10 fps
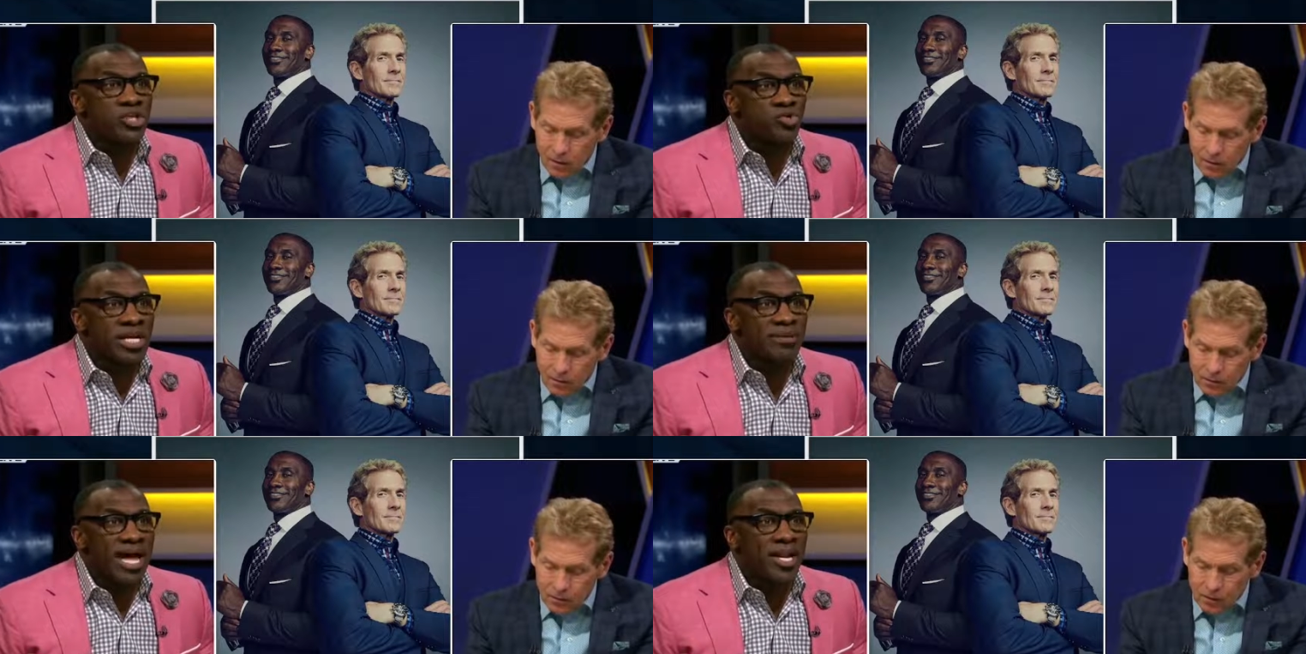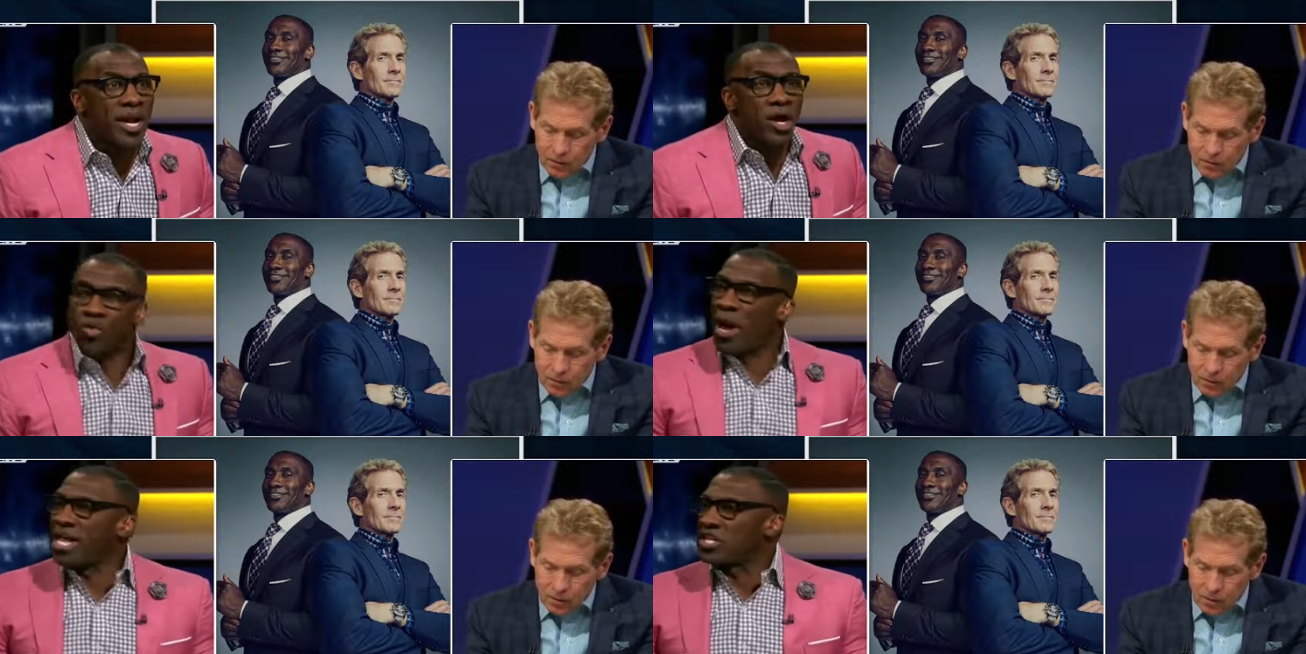Speaker 1: 2 teams out there?
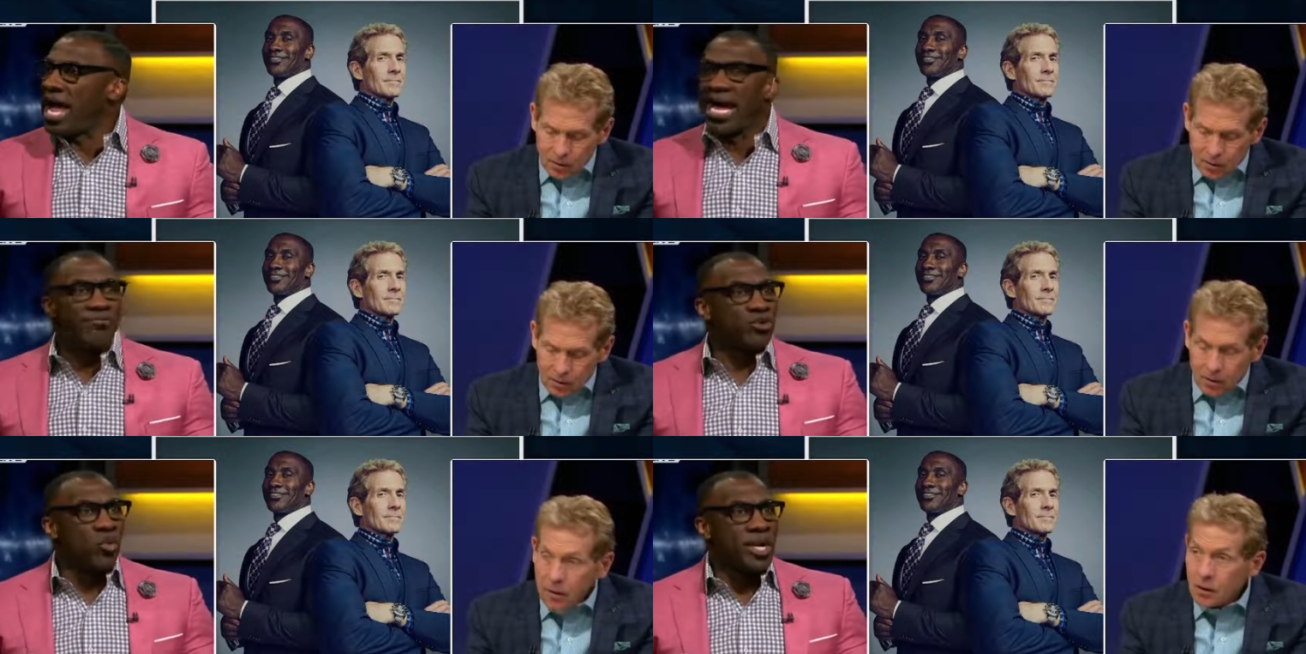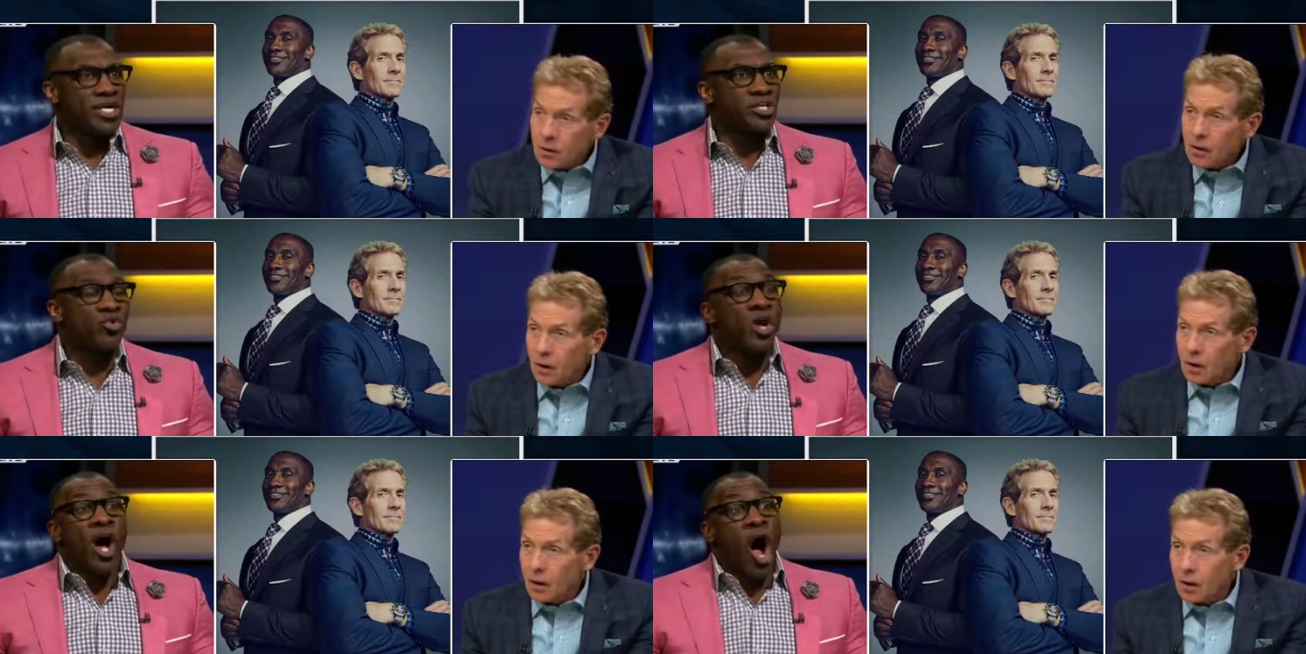Raise your hand if you're 20 and 2.
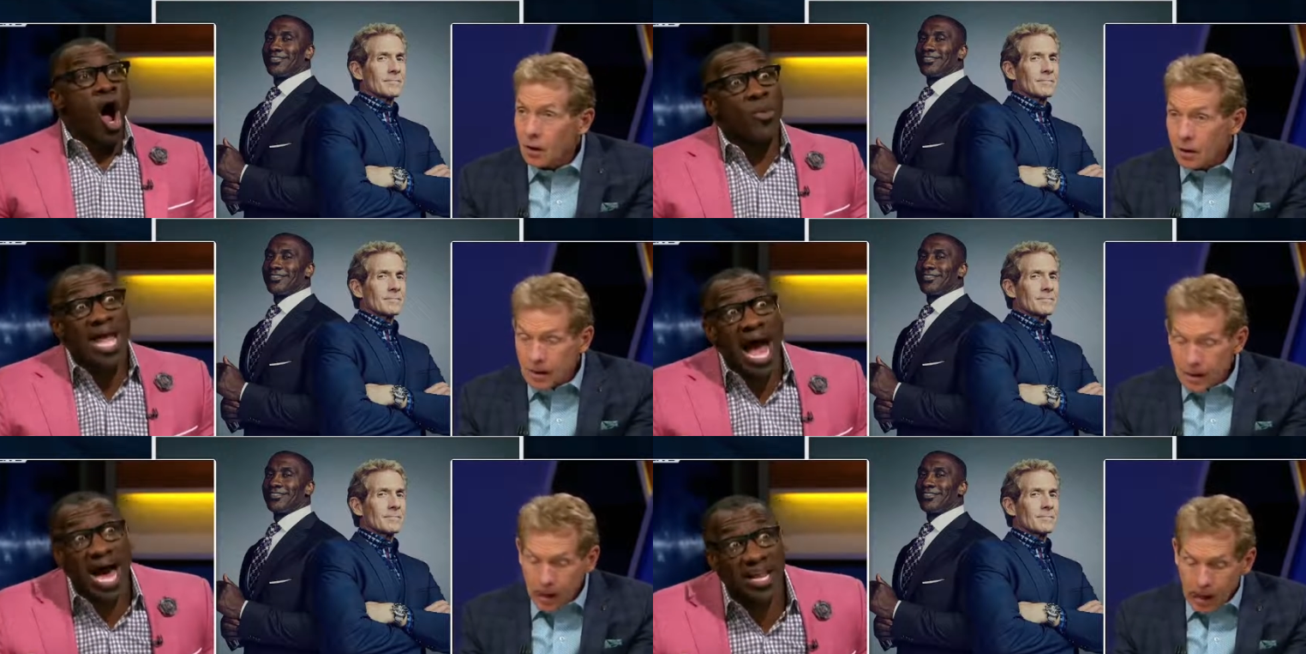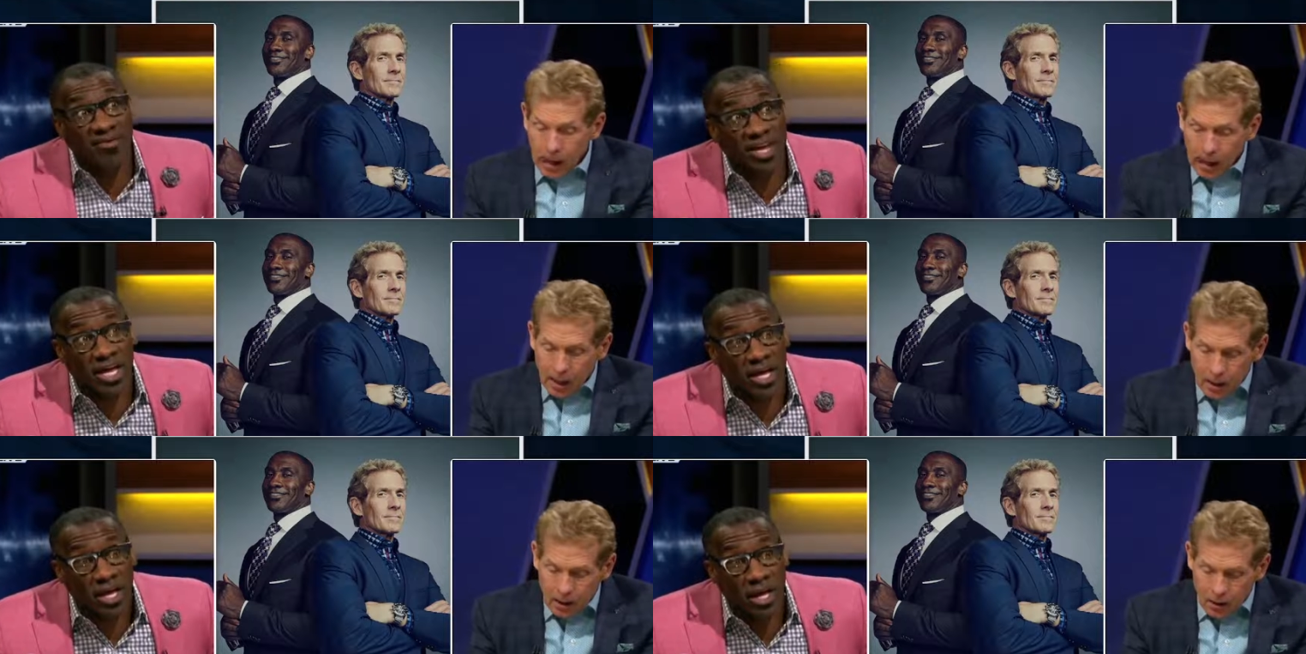Huh. Are we out of it?
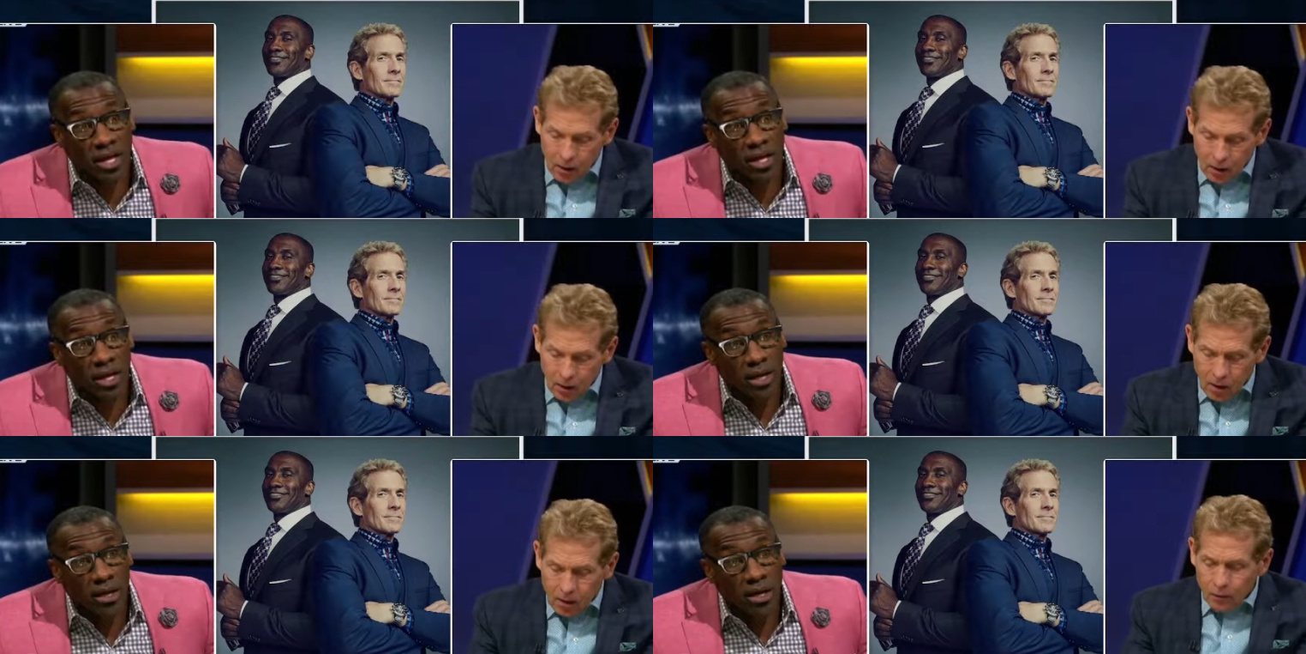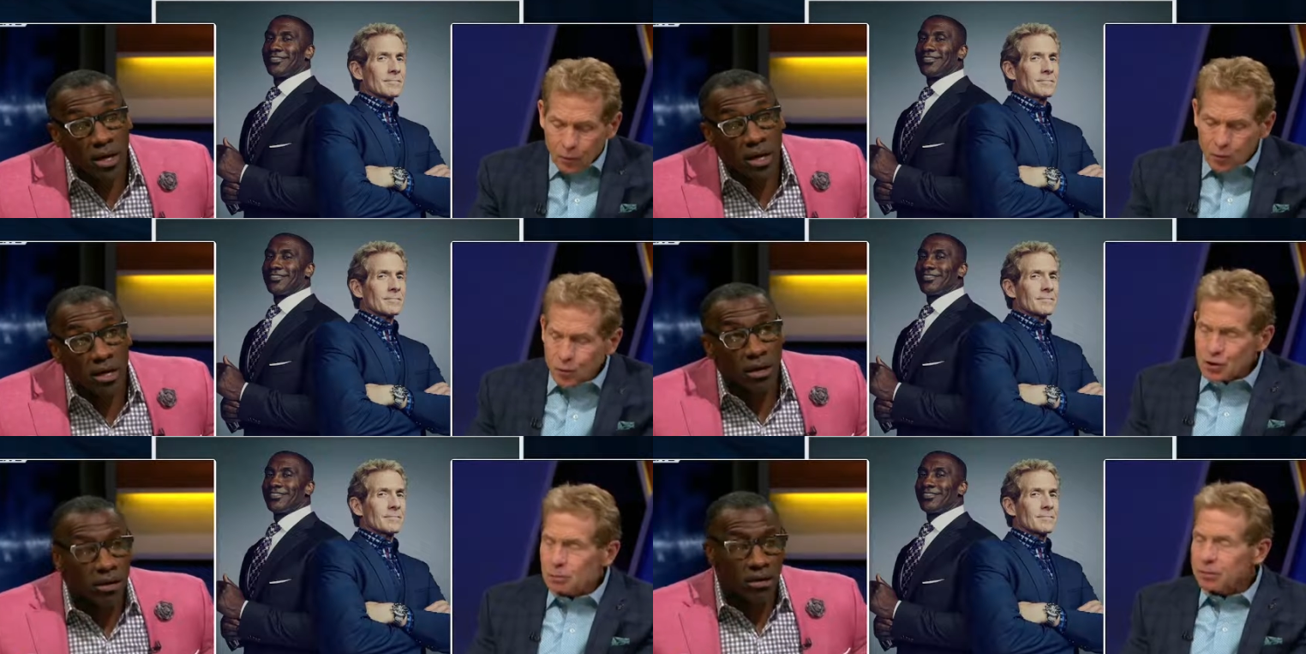
Speaker 2: Huh. Would,
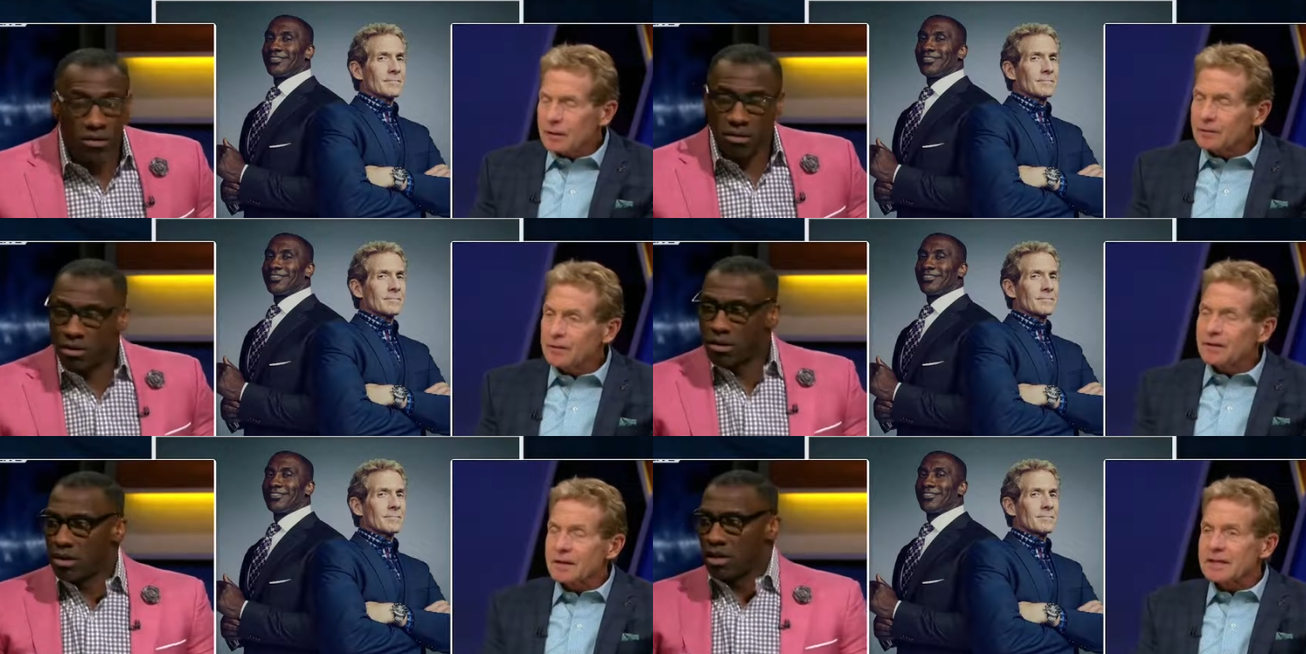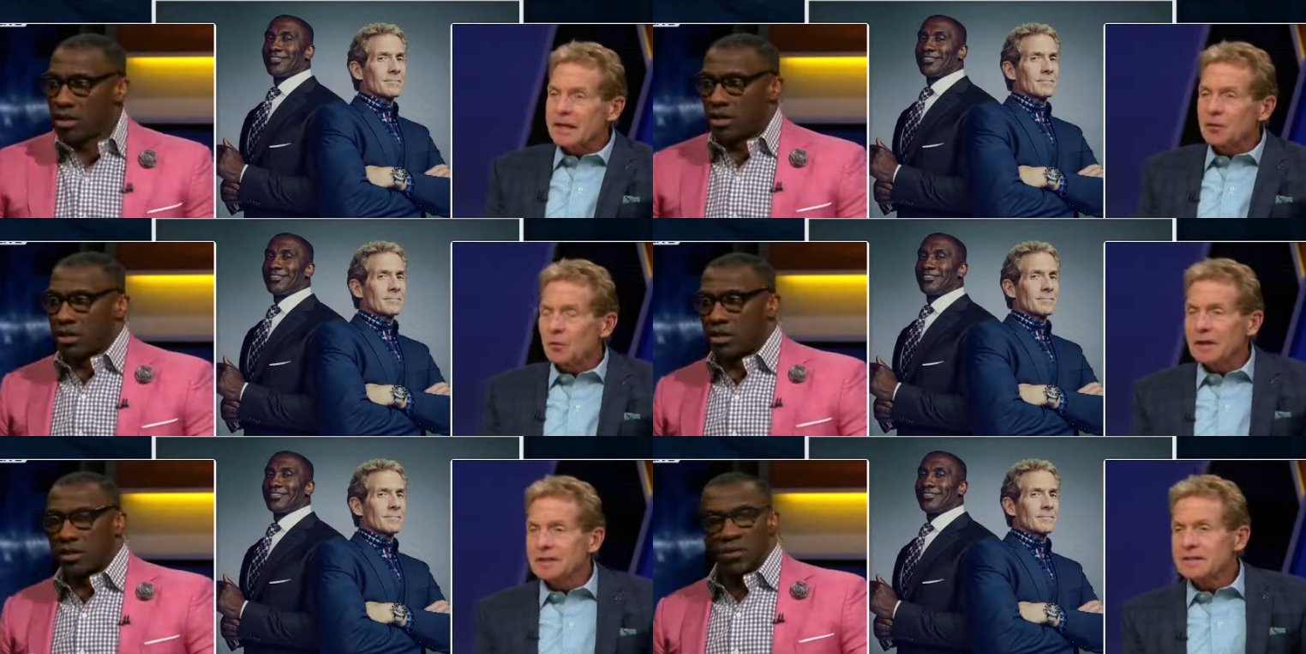would you believe that the 10
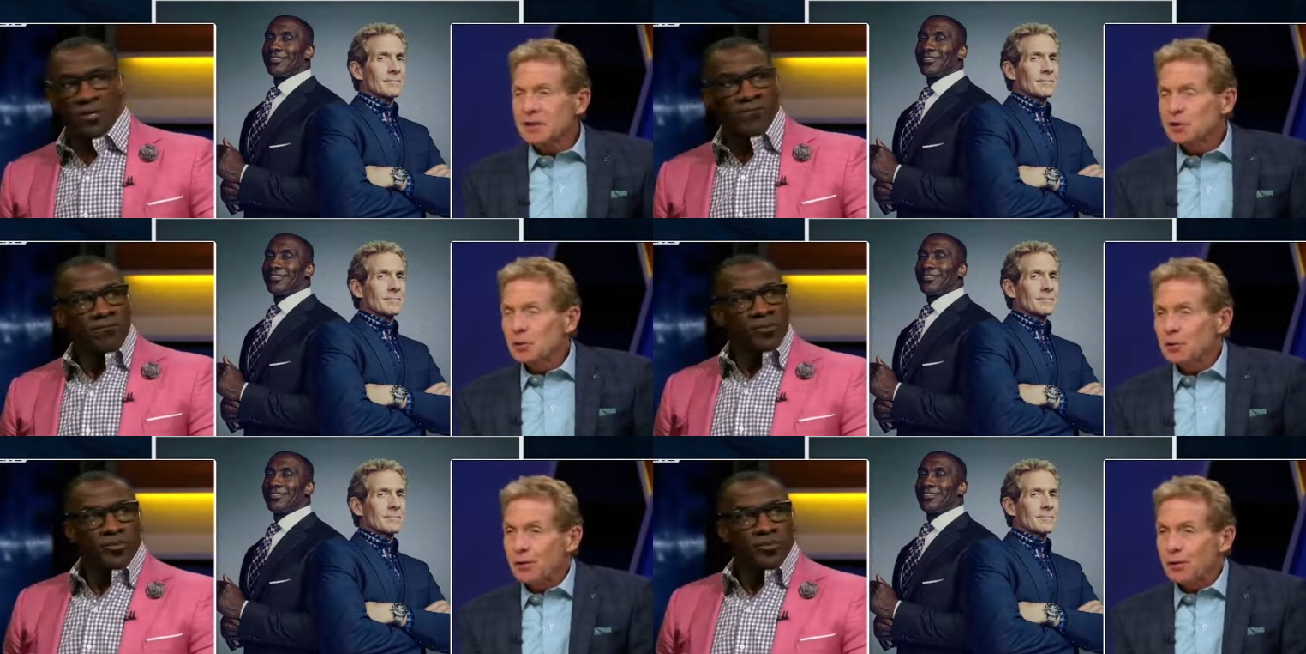wins include